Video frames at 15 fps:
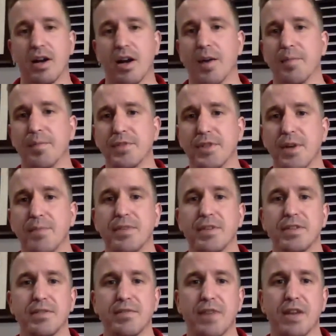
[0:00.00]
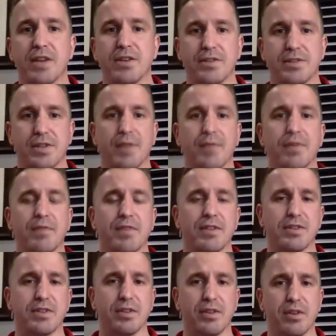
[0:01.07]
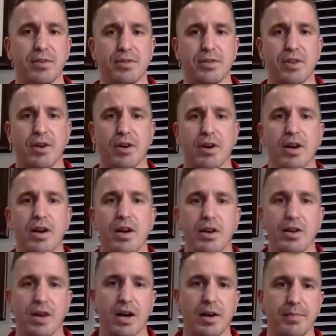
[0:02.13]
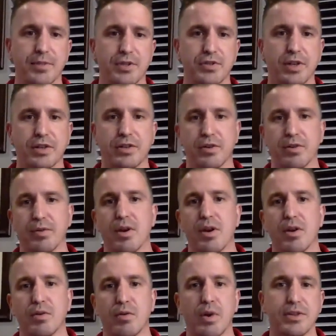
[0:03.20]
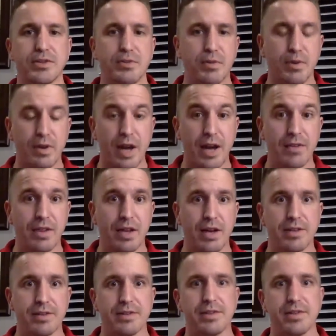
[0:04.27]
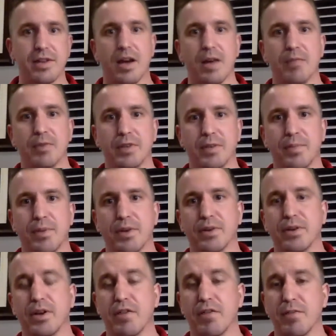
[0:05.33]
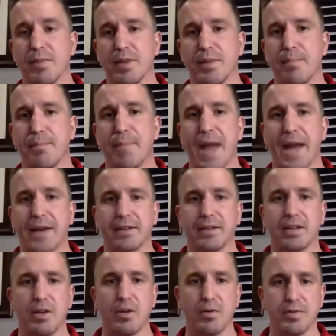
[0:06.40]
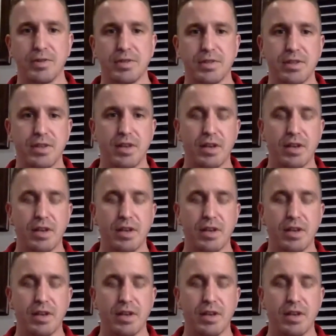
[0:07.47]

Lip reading: Some disadvantages of conventional loans are stricter credit score guidelines when compared to government backed loans,